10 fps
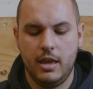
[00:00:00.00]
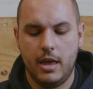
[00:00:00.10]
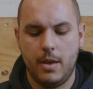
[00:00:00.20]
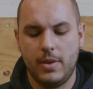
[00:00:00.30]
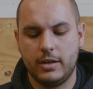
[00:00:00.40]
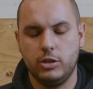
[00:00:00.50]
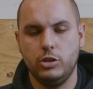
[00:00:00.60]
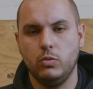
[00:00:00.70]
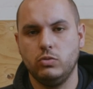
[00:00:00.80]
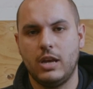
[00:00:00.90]
And I can
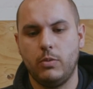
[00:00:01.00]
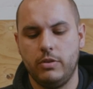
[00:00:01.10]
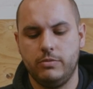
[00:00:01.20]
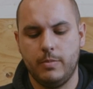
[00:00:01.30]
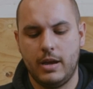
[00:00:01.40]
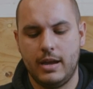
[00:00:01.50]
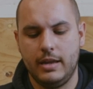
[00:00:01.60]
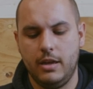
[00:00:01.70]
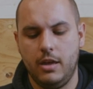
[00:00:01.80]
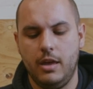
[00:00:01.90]
use that with
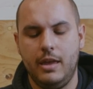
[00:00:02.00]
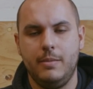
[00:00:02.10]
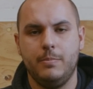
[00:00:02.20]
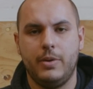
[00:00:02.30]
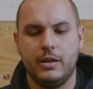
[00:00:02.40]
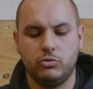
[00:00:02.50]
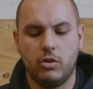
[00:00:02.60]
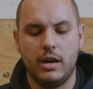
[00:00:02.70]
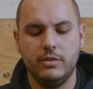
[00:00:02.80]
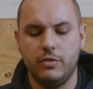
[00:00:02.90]
my impact
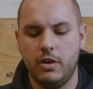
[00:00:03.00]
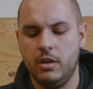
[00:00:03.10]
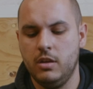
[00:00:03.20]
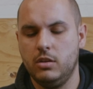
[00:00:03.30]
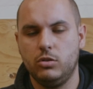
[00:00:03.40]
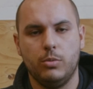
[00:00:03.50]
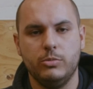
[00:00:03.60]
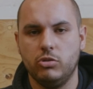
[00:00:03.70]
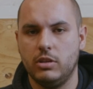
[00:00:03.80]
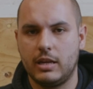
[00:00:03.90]
driver,
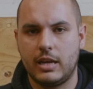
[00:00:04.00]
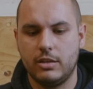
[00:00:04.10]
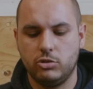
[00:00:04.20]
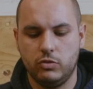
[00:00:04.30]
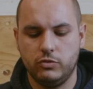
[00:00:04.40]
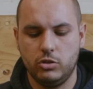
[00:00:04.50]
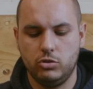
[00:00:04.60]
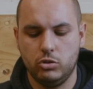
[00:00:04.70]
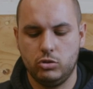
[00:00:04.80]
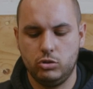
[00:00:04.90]
combi drill, that kind of stuff. So
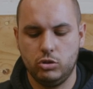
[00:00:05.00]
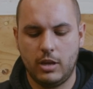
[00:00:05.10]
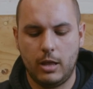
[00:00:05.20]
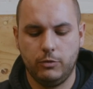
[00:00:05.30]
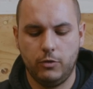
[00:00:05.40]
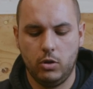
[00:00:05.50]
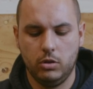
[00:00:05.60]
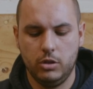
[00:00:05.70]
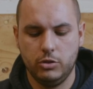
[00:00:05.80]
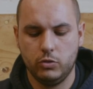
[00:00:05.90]
it's just
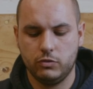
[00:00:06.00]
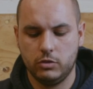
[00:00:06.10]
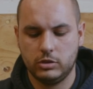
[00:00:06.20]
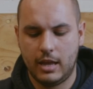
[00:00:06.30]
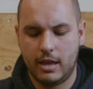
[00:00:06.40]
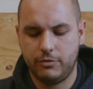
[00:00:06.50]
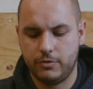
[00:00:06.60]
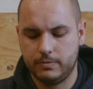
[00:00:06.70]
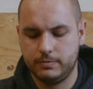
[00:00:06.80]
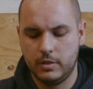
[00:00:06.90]
helpful and useful to have.
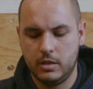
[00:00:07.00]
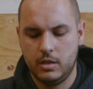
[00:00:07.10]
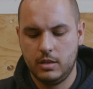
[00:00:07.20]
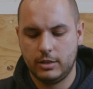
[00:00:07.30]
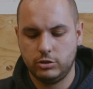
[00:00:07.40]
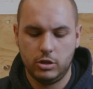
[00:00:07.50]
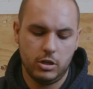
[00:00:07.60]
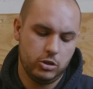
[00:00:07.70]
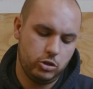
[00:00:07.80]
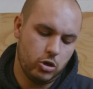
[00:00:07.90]
That's
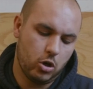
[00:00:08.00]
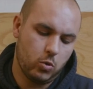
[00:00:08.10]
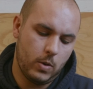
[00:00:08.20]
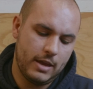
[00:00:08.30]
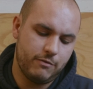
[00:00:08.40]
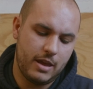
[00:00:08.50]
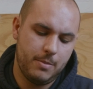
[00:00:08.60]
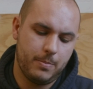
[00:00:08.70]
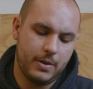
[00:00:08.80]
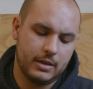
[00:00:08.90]
a shockwave
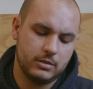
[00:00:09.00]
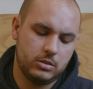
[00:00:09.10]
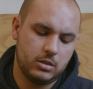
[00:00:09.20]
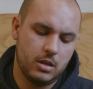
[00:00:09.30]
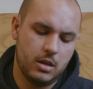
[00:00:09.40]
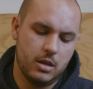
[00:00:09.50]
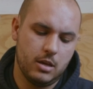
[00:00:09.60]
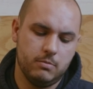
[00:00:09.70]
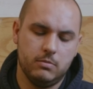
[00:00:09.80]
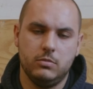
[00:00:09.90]
impact
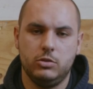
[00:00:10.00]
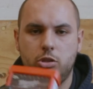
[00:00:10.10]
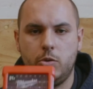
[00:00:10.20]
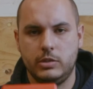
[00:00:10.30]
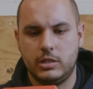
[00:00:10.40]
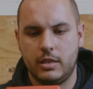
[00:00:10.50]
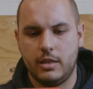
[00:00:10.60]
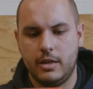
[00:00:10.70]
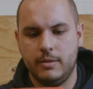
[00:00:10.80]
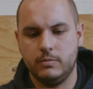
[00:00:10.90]
duty set
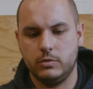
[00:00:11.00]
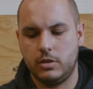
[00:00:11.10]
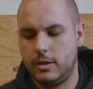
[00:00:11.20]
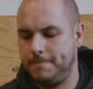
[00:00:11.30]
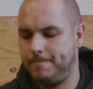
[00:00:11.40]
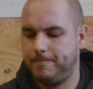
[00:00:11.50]
there, okay.